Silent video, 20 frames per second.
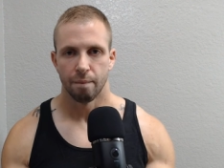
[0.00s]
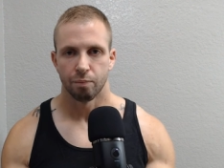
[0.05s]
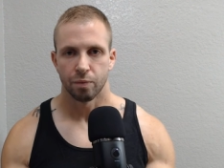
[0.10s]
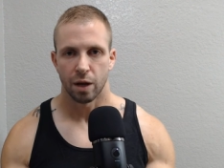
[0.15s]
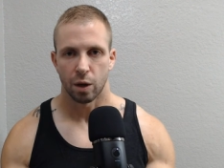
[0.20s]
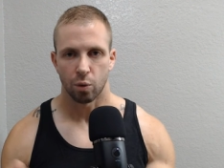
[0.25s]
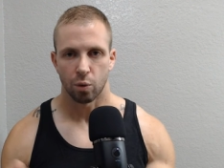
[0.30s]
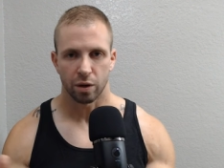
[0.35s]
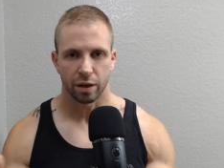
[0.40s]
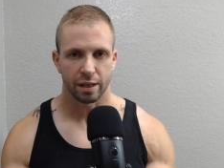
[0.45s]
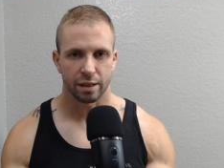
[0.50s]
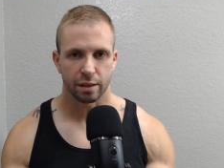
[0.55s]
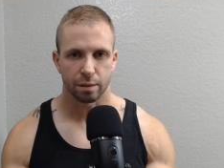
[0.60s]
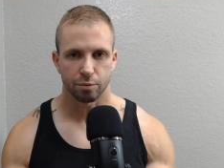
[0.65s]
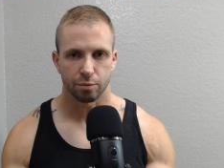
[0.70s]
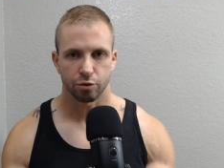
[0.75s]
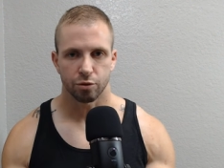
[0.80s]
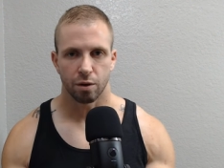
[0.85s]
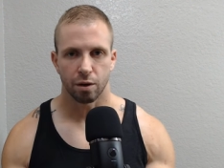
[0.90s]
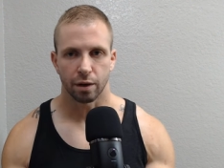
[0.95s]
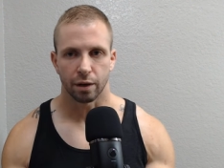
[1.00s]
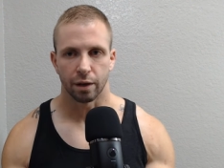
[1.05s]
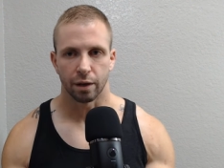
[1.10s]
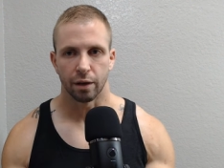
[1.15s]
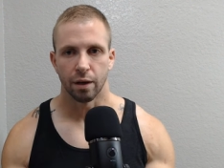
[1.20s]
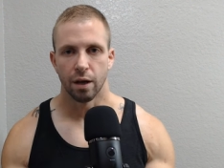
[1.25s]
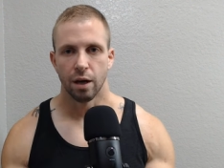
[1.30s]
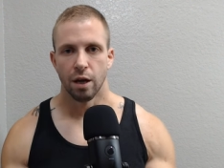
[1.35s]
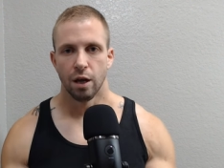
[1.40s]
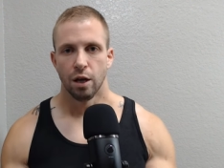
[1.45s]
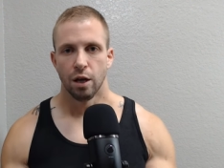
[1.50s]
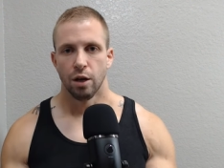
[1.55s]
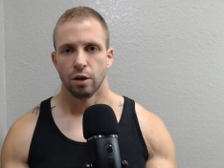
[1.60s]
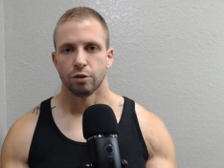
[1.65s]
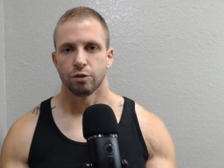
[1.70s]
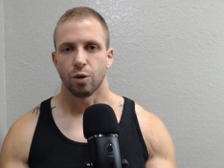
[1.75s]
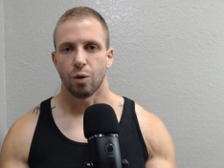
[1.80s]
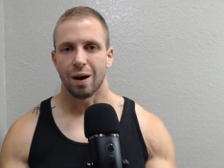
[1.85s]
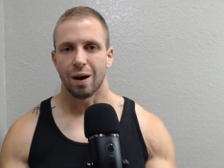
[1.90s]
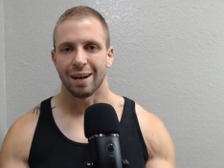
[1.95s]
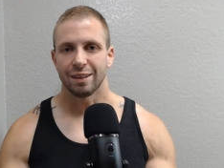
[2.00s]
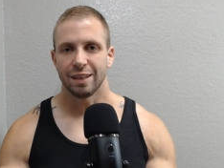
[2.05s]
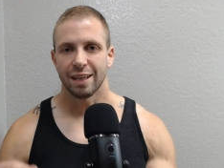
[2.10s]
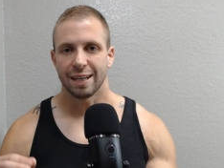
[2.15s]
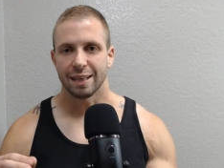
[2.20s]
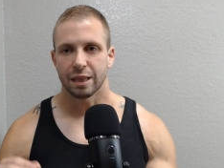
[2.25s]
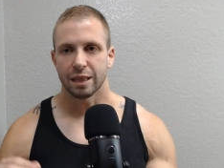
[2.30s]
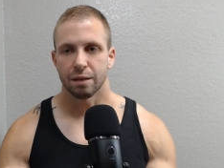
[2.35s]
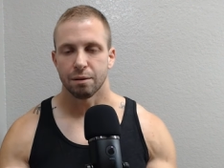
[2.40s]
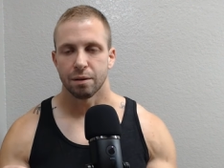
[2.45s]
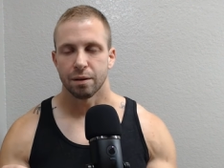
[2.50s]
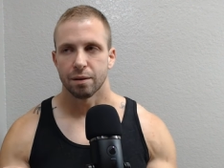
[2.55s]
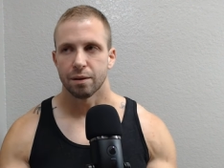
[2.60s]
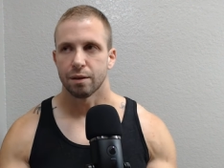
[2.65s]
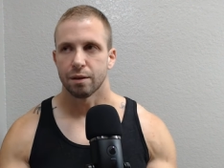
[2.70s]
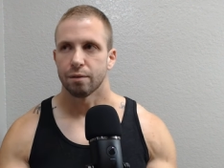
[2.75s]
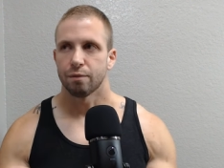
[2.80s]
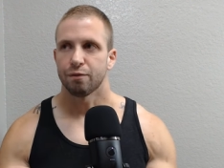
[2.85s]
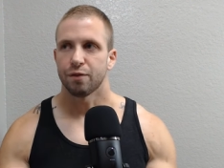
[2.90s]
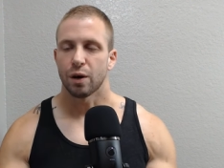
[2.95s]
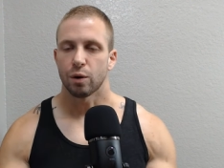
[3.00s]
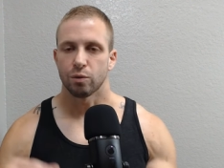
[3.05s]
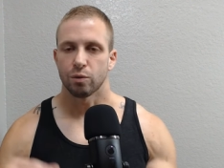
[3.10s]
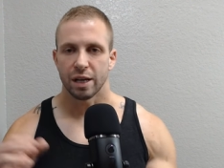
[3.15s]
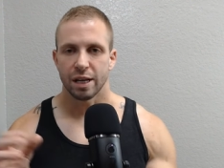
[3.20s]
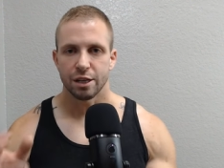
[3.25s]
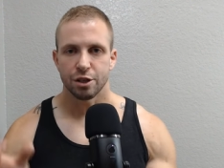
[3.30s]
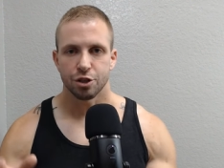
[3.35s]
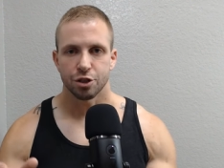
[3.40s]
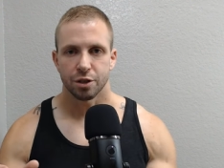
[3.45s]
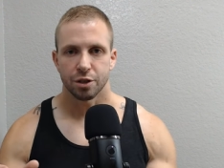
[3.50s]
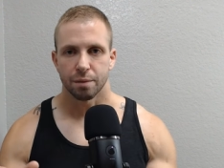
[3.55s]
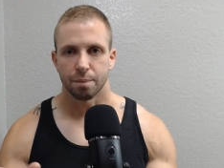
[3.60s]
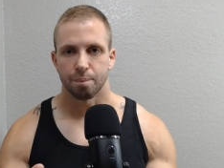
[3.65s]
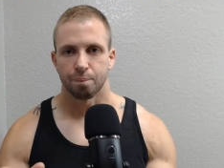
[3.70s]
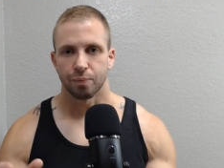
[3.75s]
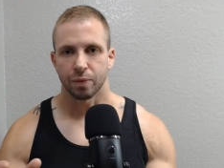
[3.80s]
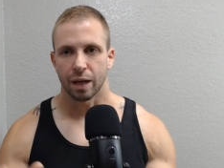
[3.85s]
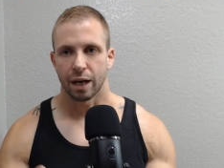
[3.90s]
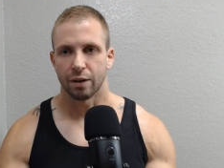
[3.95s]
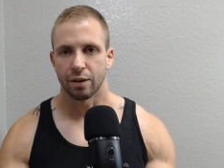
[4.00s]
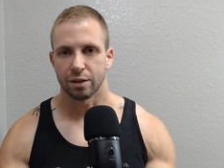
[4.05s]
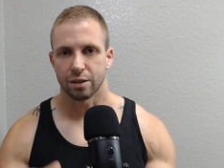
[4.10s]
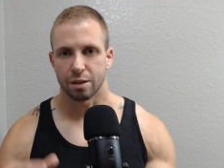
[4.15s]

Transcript: I wanna get them stronger. So I let the, the foundation, I let